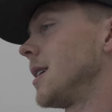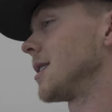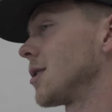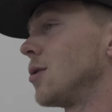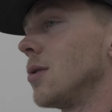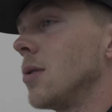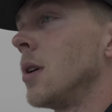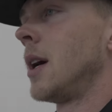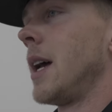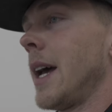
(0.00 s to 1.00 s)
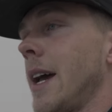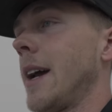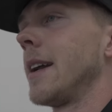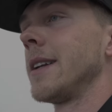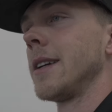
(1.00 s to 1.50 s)
It's cool
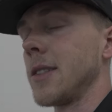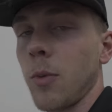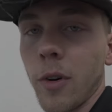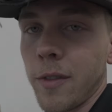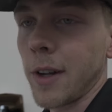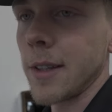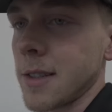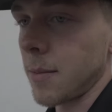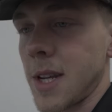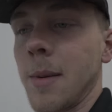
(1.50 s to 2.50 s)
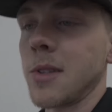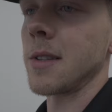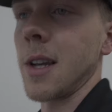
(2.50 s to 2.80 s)
and it's more fun sometimes than